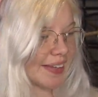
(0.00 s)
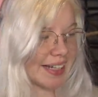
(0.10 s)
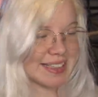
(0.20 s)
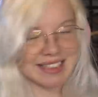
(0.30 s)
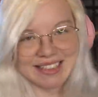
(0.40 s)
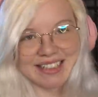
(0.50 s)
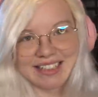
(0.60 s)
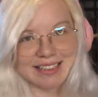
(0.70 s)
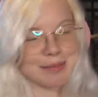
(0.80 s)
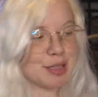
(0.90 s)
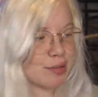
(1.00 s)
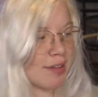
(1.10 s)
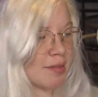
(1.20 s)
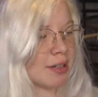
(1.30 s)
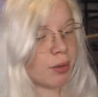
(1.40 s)
that's the best
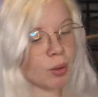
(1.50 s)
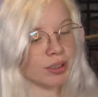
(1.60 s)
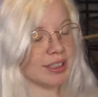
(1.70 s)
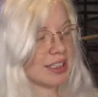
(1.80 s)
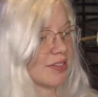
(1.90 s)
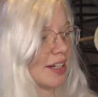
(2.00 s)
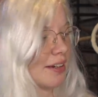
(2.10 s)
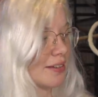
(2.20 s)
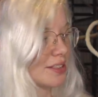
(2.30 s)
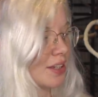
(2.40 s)
way for me to record these videos.